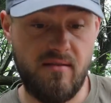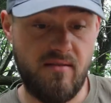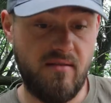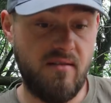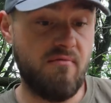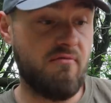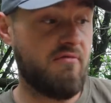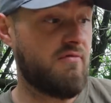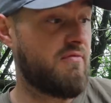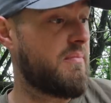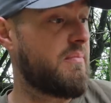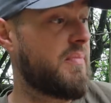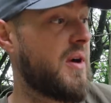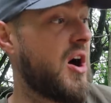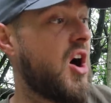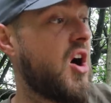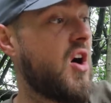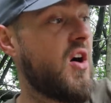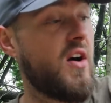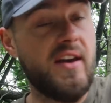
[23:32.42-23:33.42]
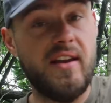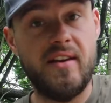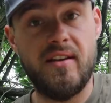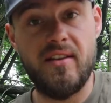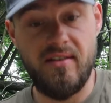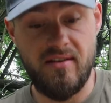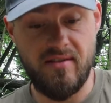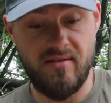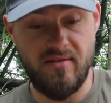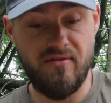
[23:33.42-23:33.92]
in
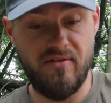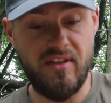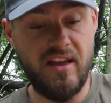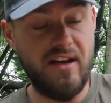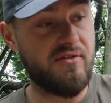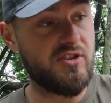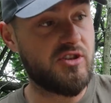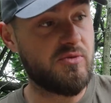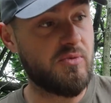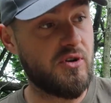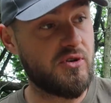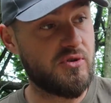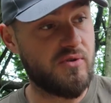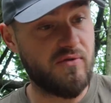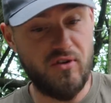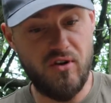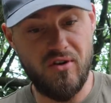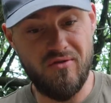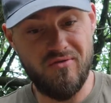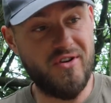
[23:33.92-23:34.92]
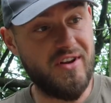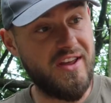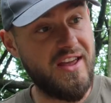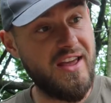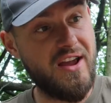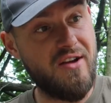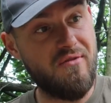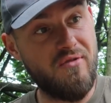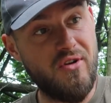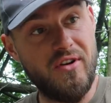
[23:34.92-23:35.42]
behind of the other spots. I've got a rod
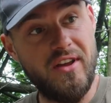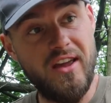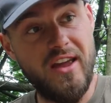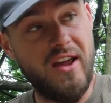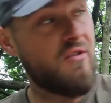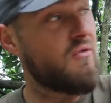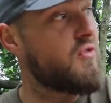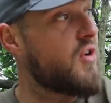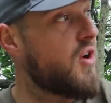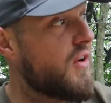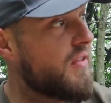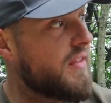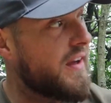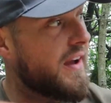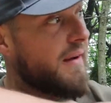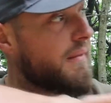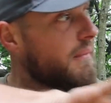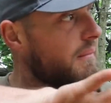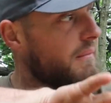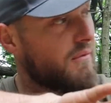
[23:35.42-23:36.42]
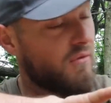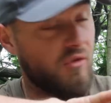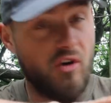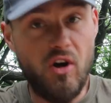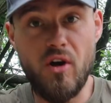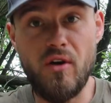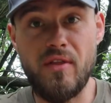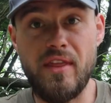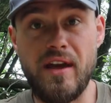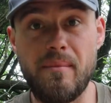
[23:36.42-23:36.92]
here, right on
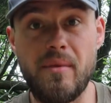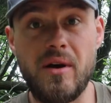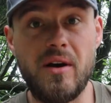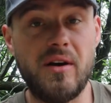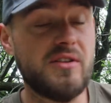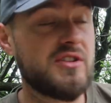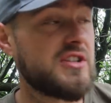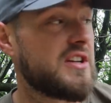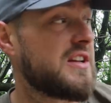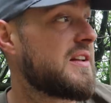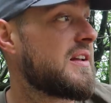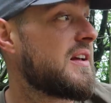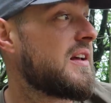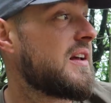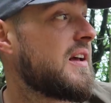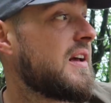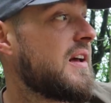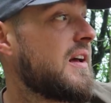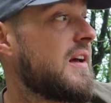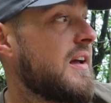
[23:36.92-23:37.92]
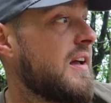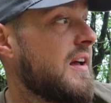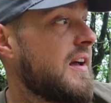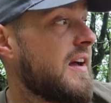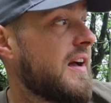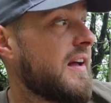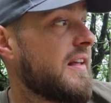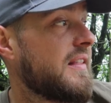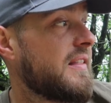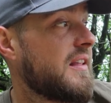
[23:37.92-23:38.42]
that margin.
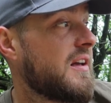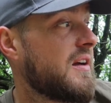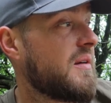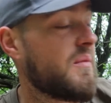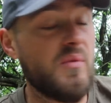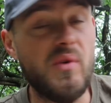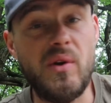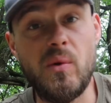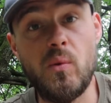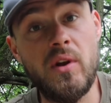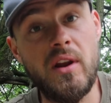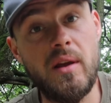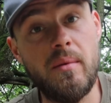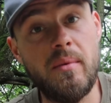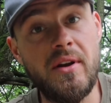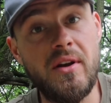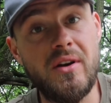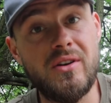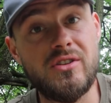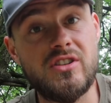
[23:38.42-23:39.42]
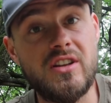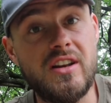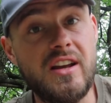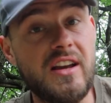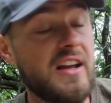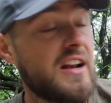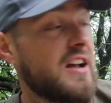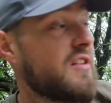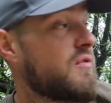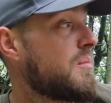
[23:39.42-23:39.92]
And wouldn't it be nice to
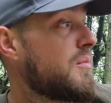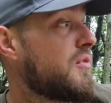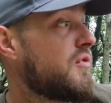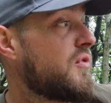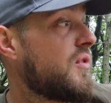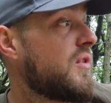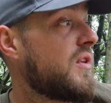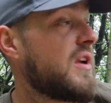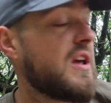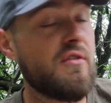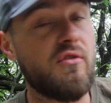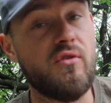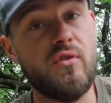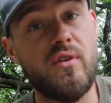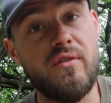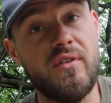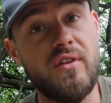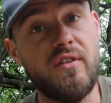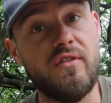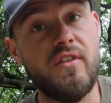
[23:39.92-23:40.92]
nick another one before I leave, or even a